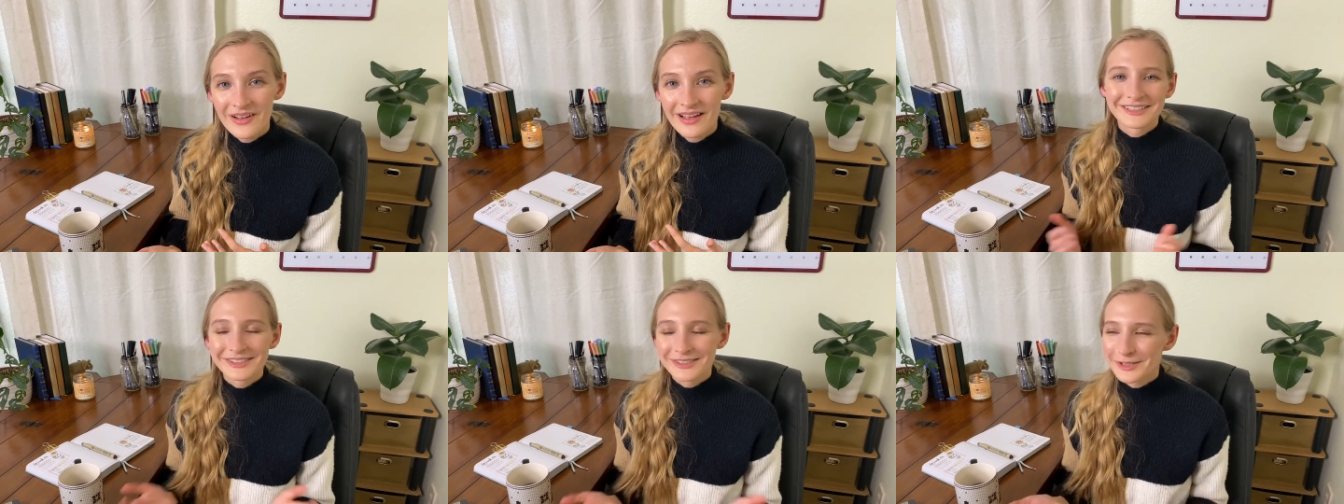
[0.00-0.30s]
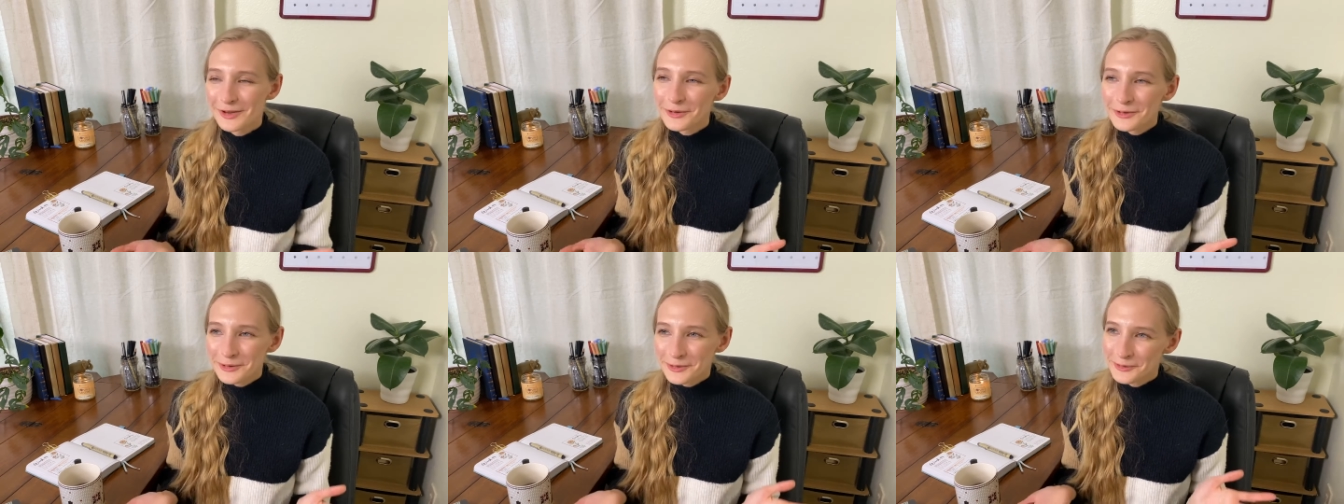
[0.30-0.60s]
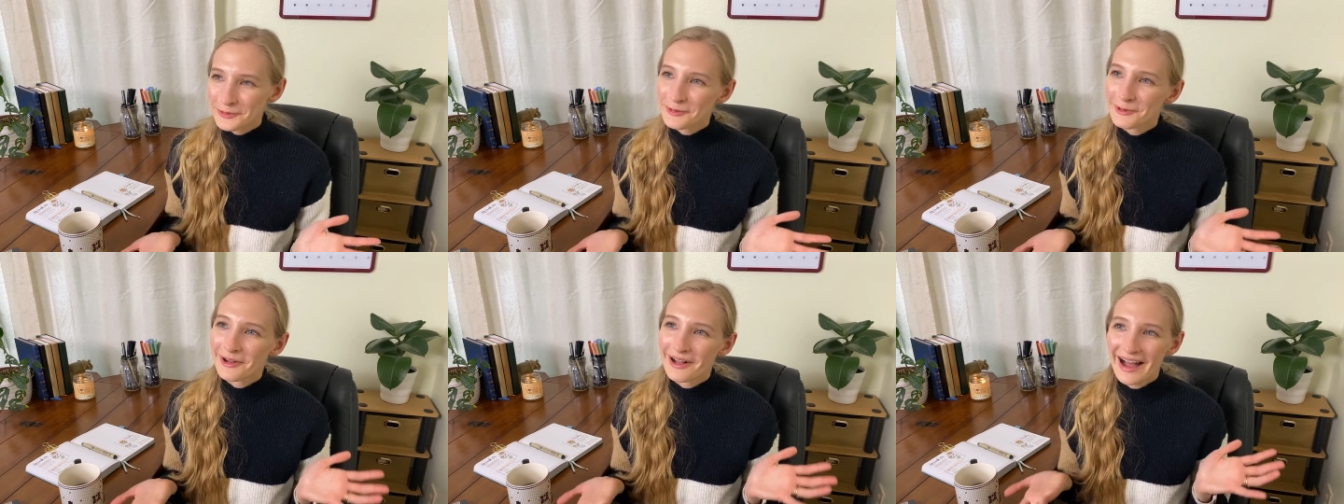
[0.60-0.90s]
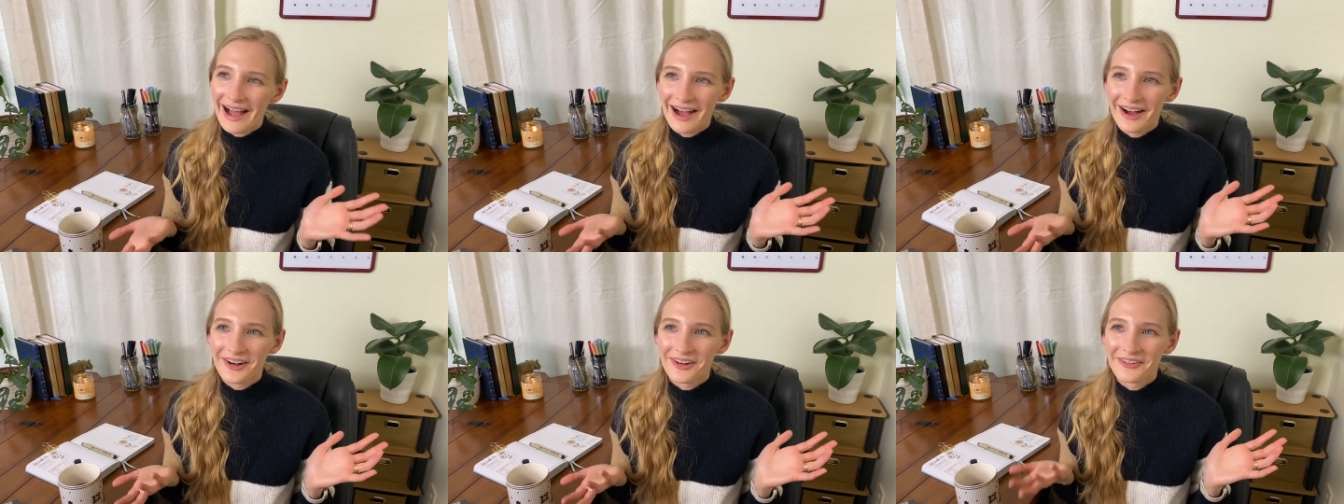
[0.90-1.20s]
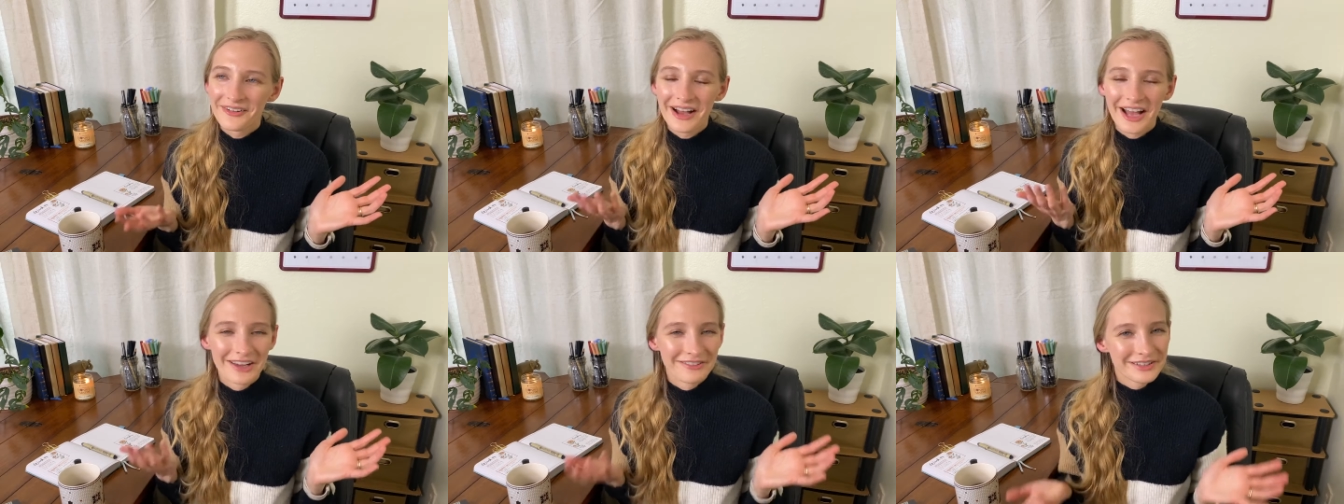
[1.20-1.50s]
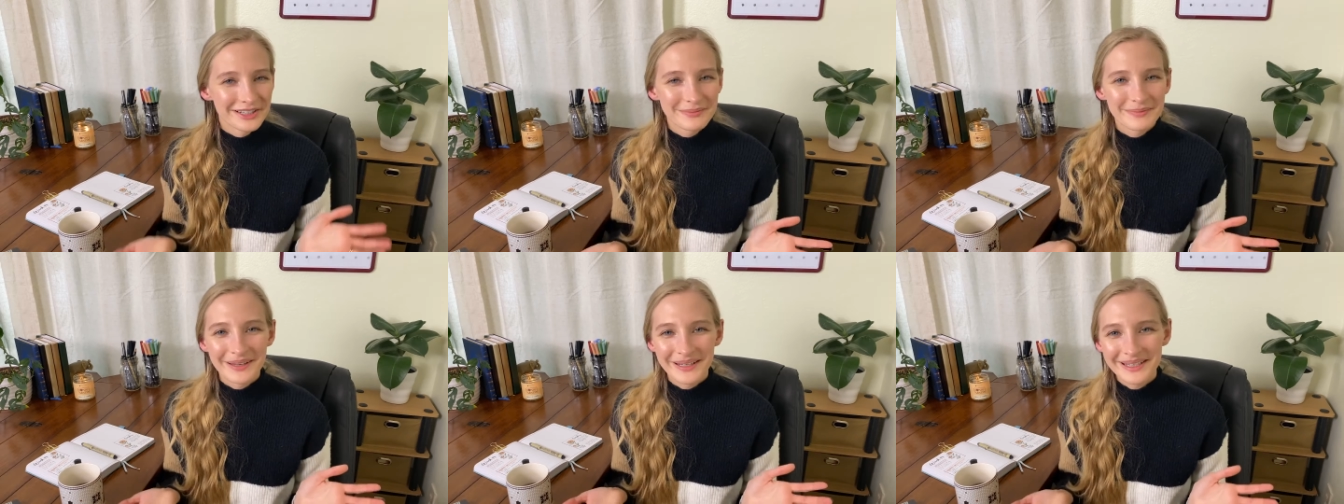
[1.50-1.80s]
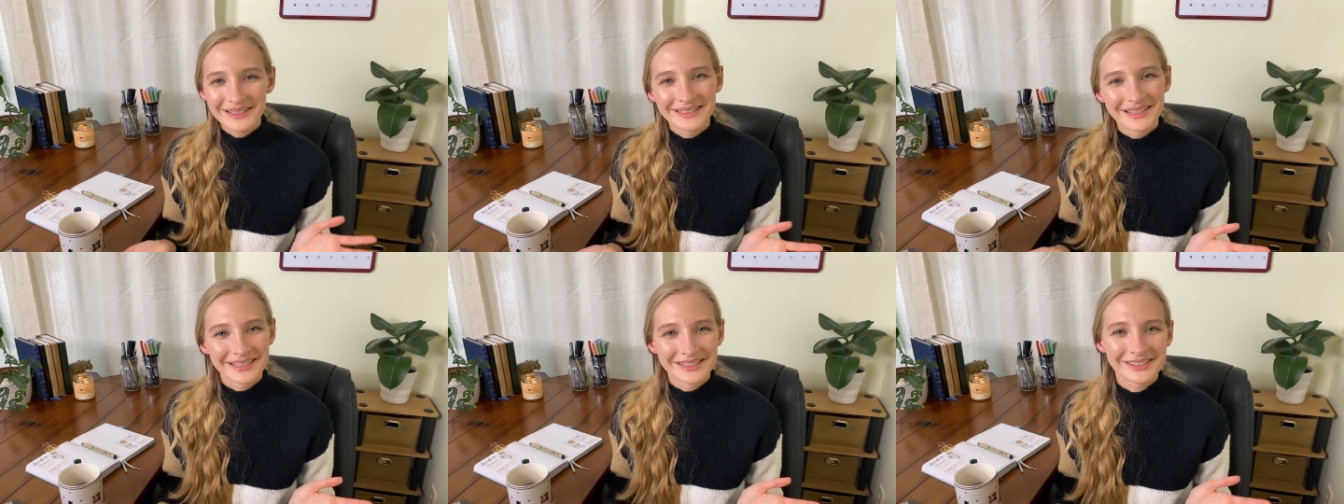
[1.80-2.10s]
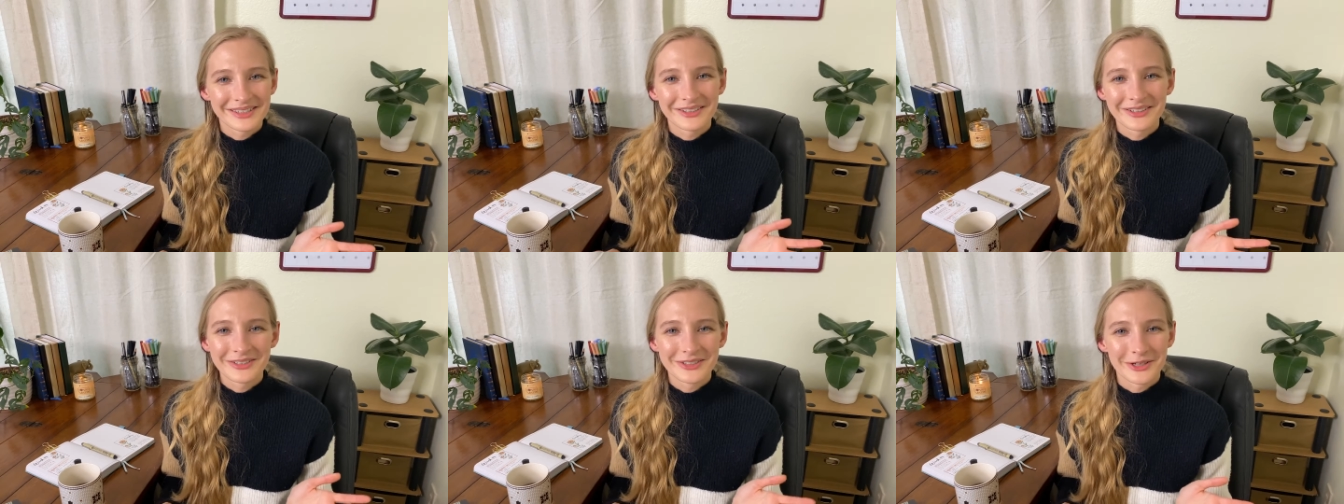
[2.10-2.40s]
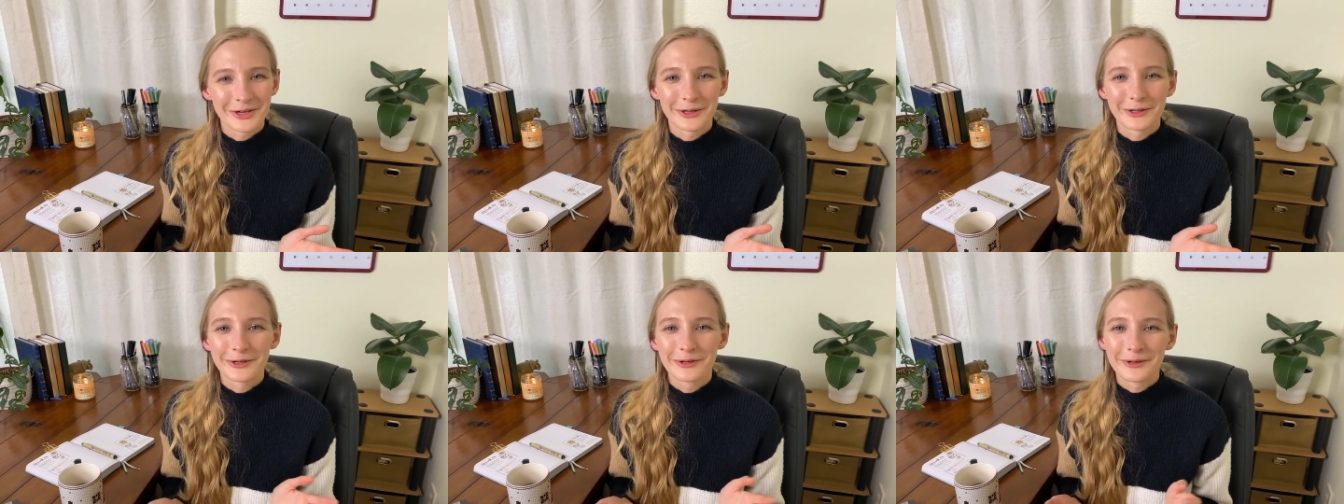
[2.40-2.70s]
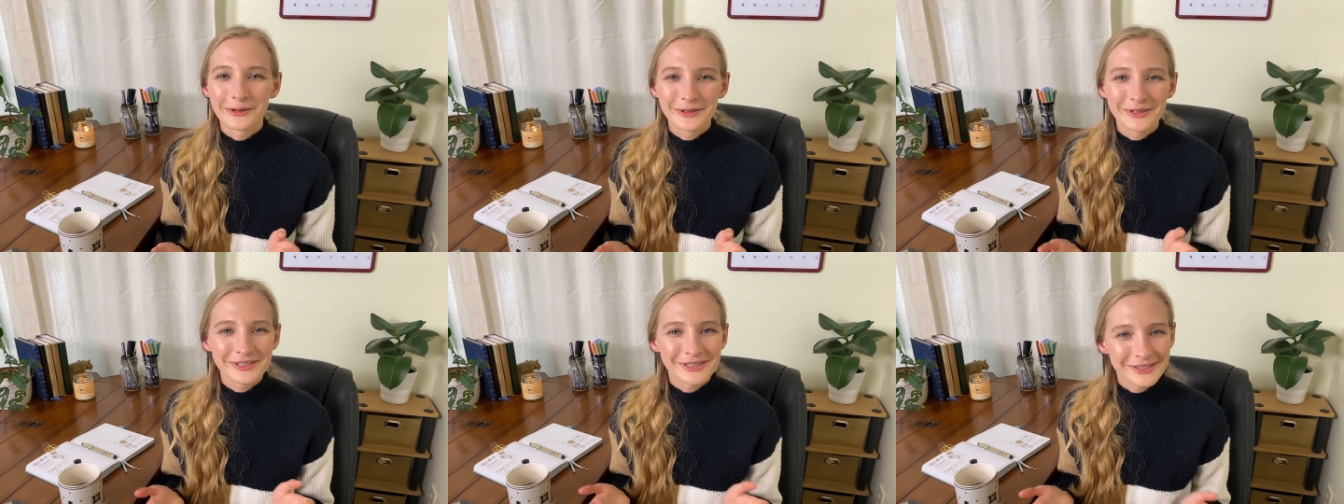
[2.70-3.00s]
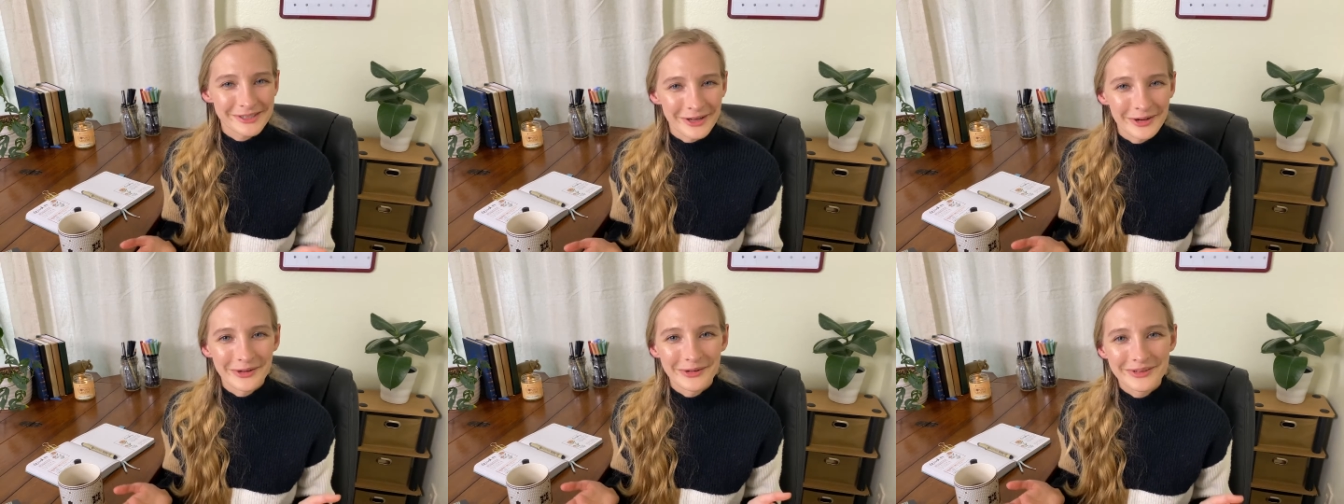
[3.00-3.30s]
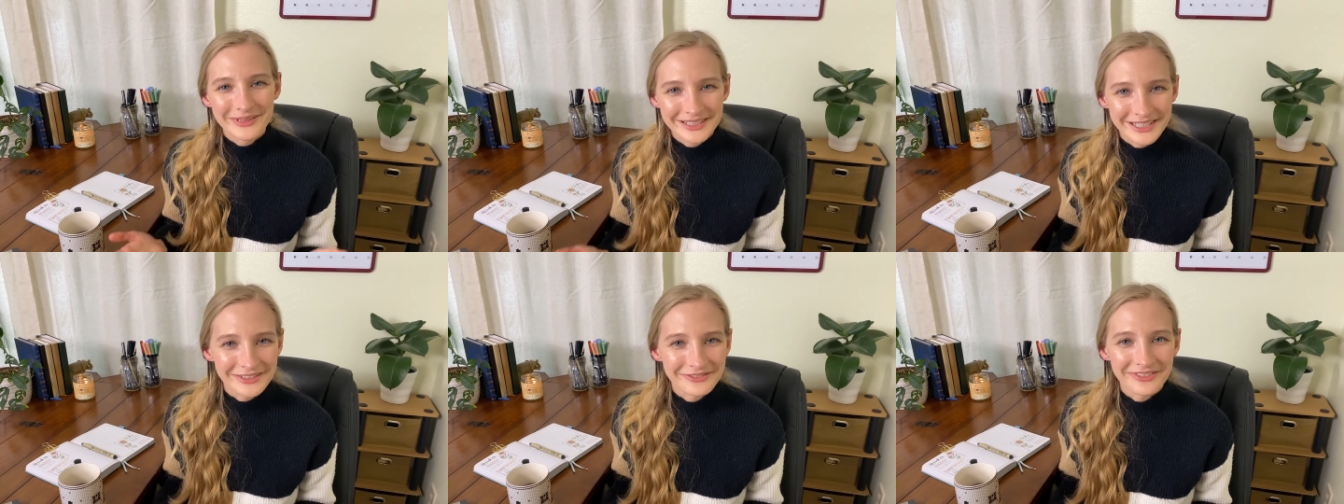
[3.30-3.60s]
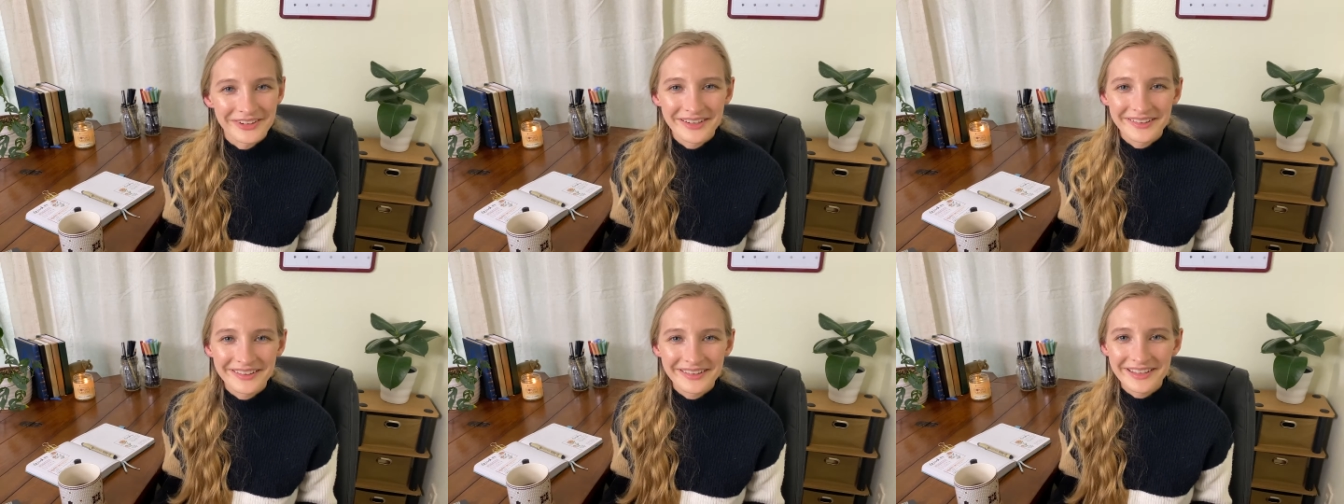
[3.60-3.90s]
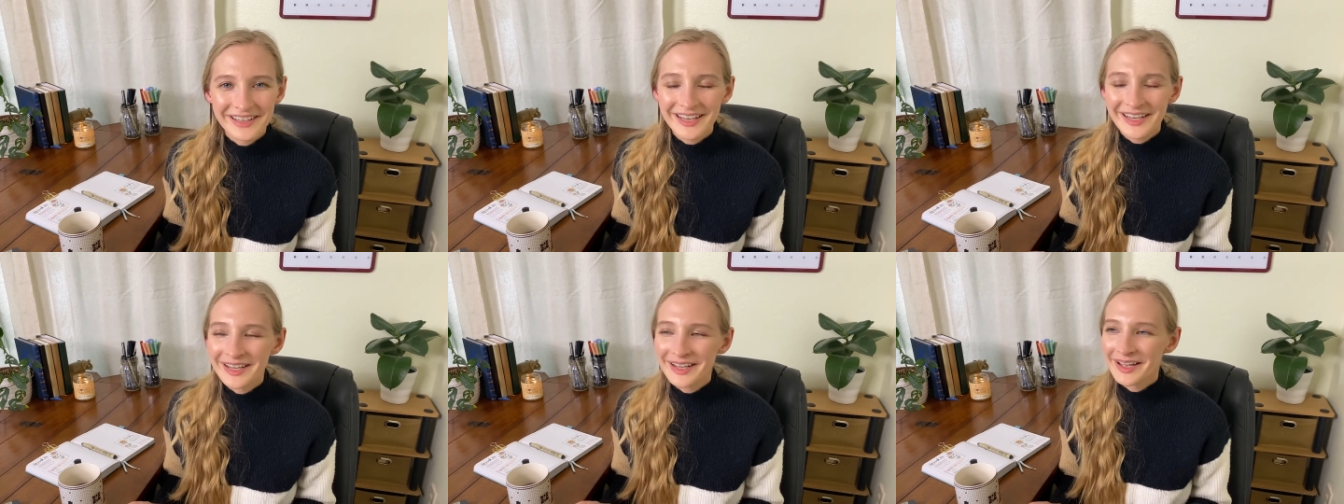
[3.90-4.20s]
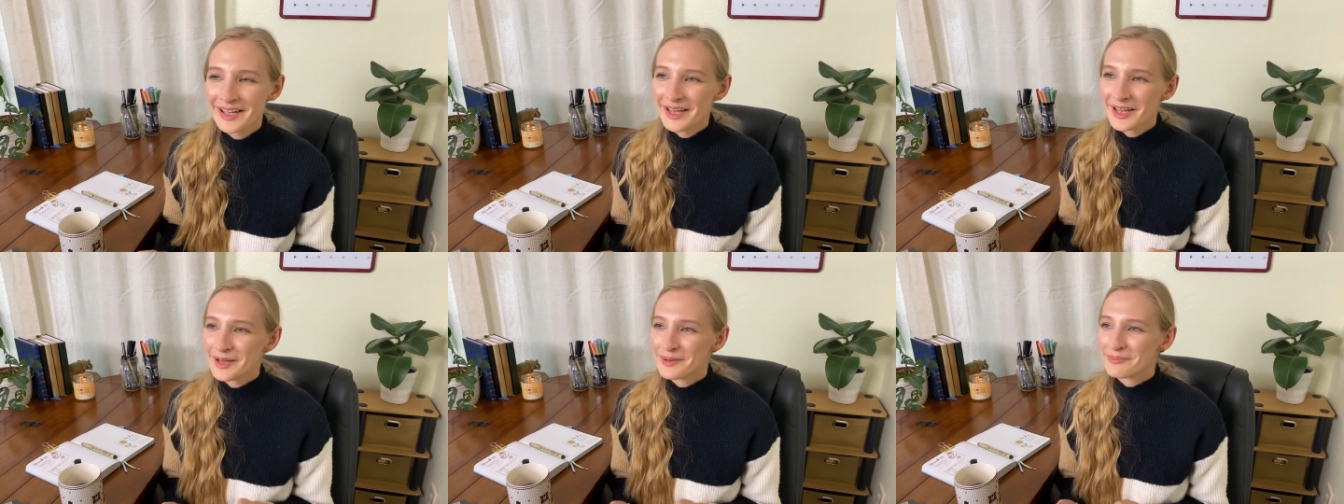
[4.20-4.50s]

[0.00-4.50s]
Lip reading: It's so cool how everybody does their journal so differently,